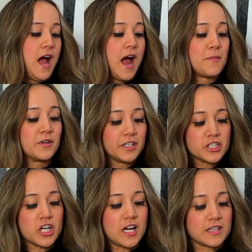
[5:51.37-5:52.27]
I'm really
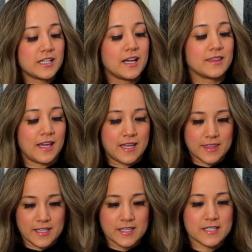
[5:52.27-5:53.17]
shocked that I like
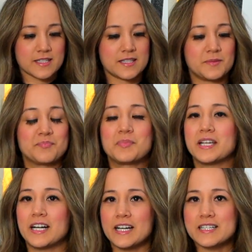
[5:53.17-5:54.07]
this
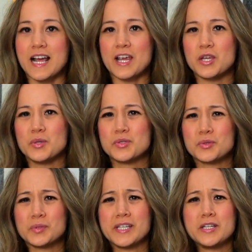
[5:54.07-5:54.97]
because I
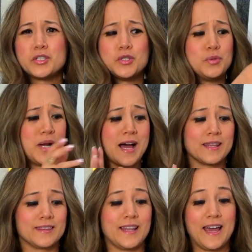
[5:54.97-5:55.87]
usually do not
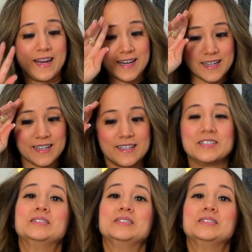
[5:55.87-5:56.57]
like